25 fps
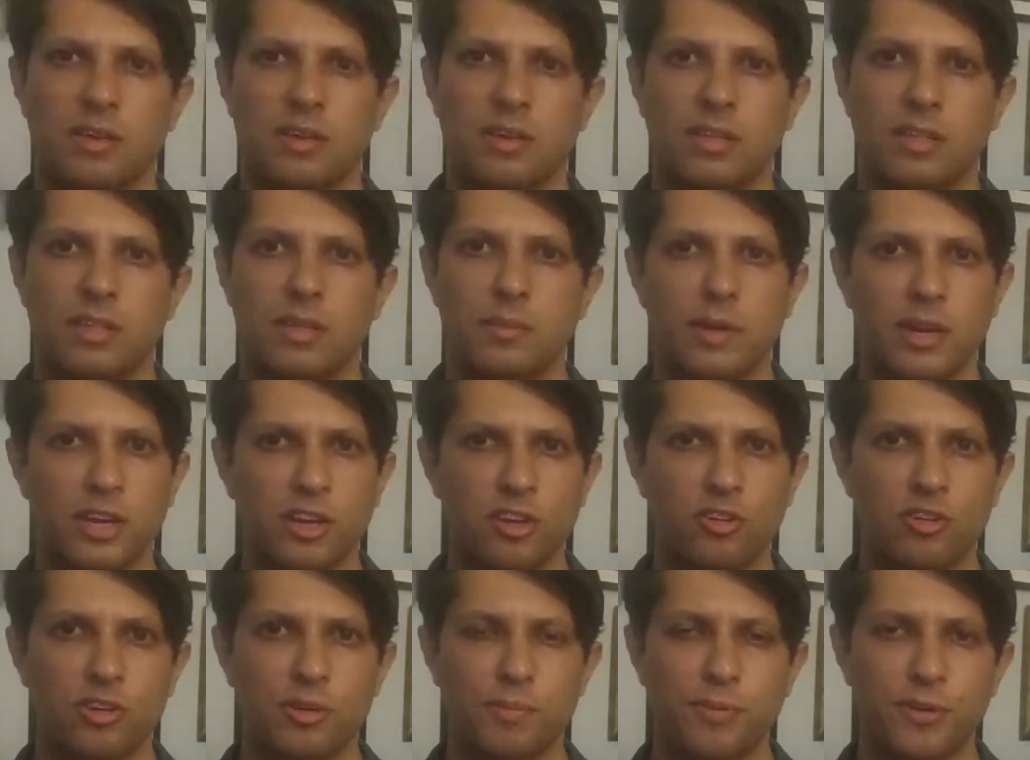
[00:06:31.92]
The
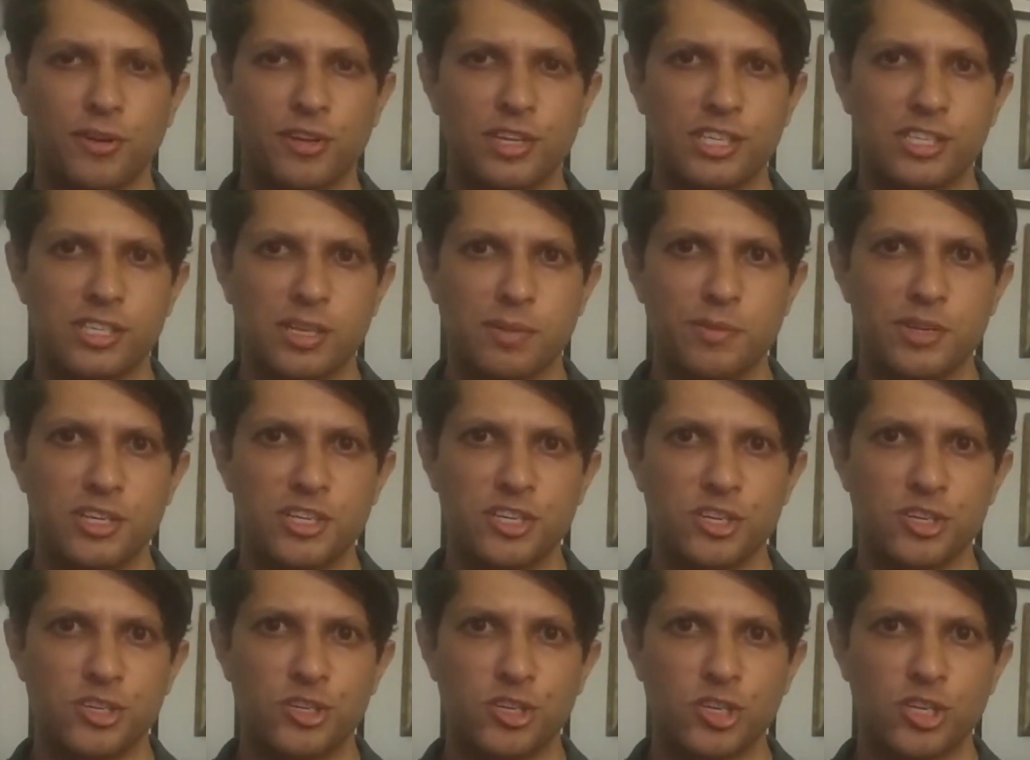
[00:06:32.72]
Mangaluru Police
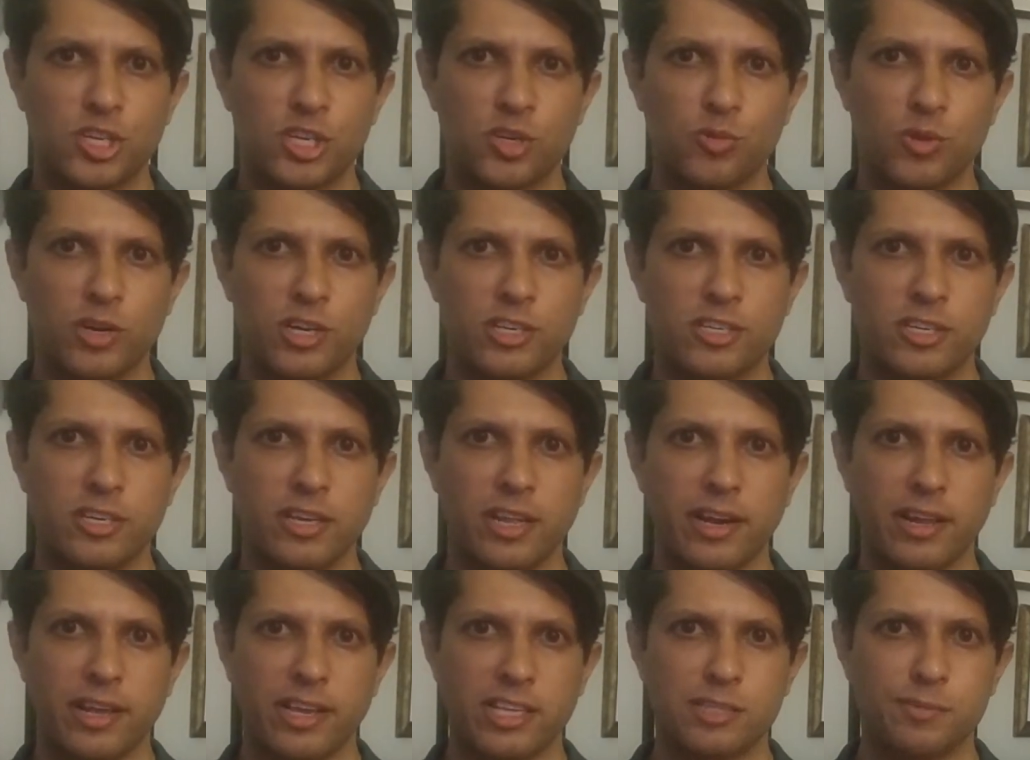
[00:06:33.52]
Commissioner took to Twitter
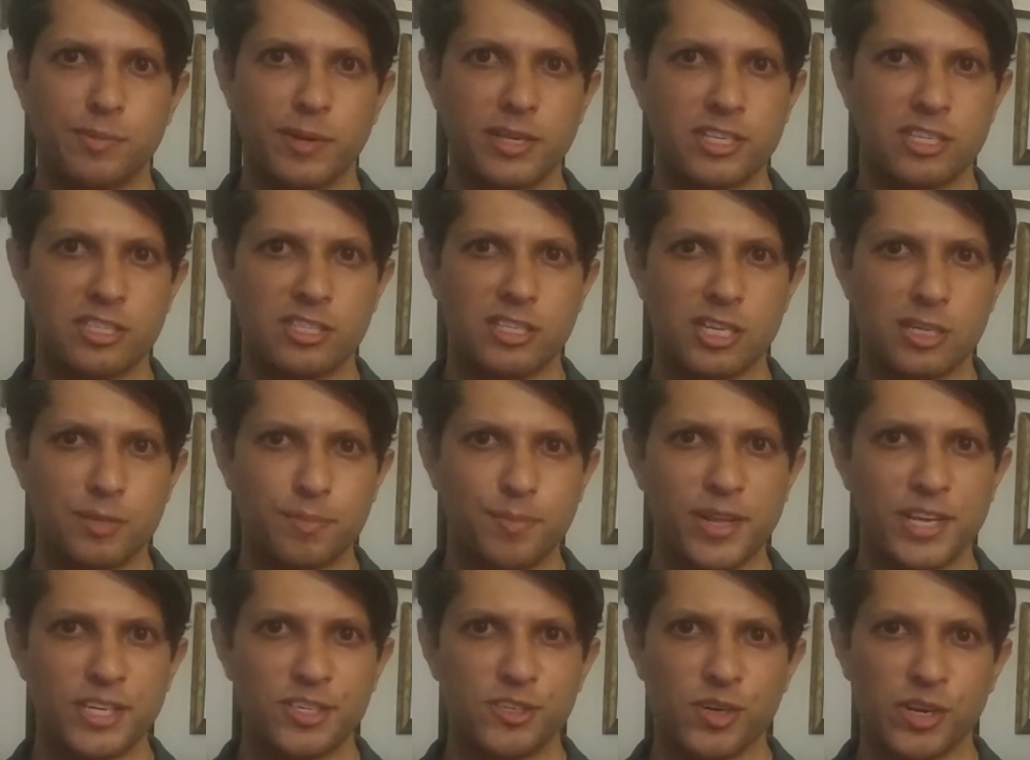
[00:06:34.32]
today to express his
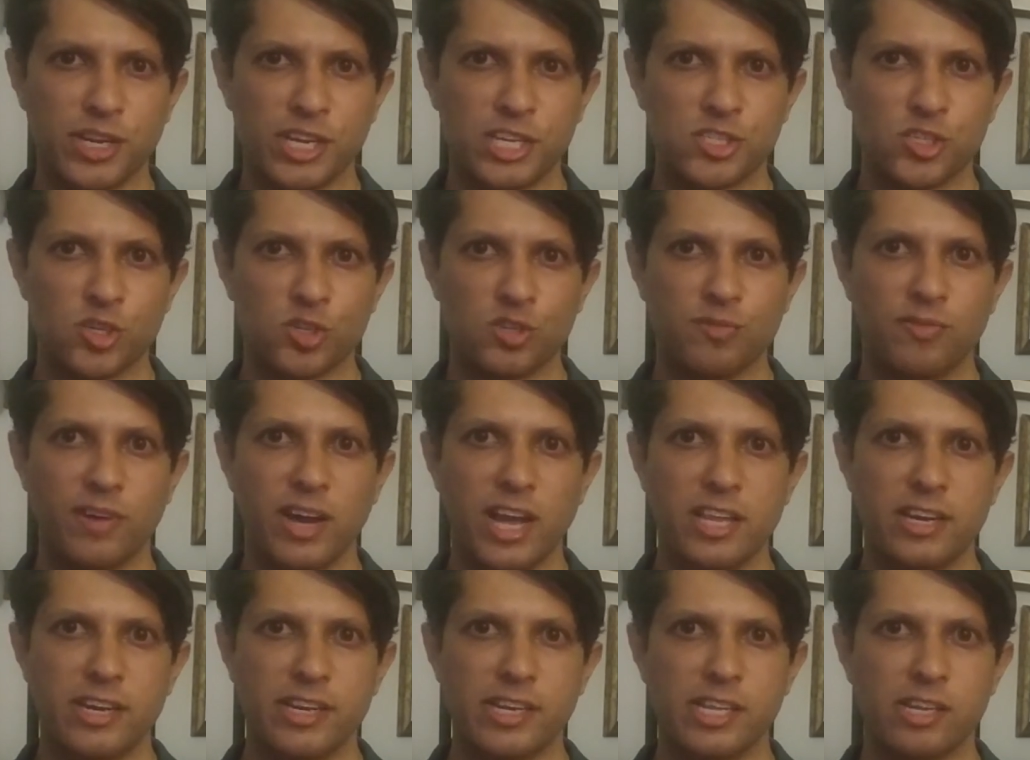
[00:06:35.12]
displeasure against those
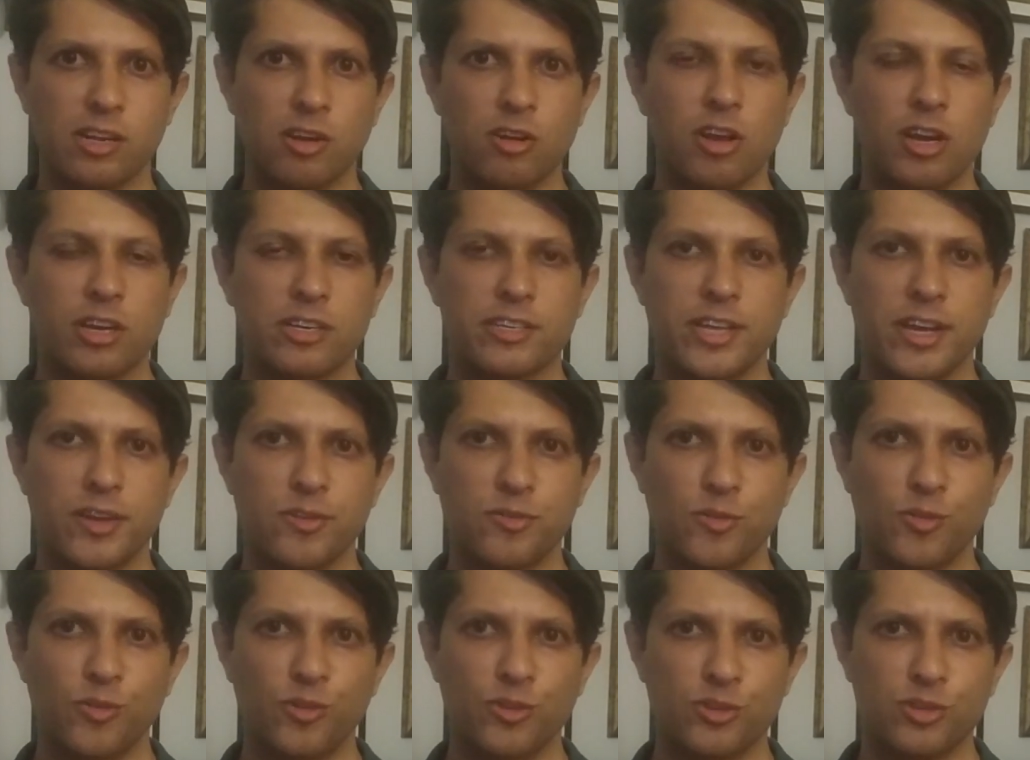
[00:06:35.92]
violating
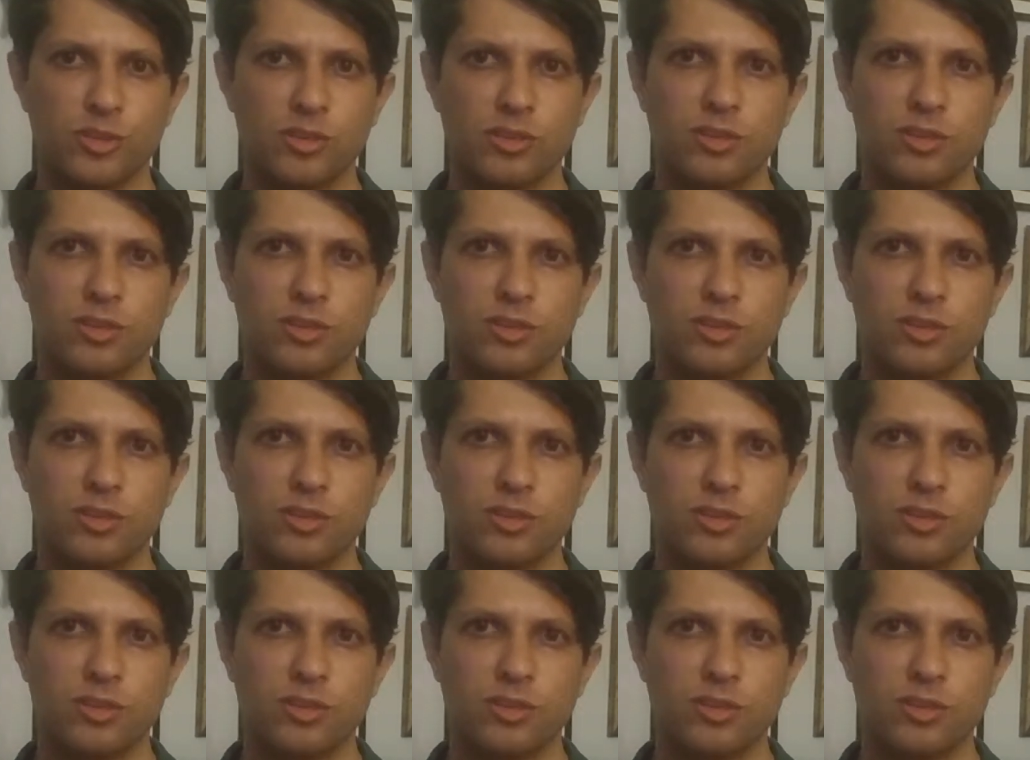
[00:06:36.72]
lockdown rules.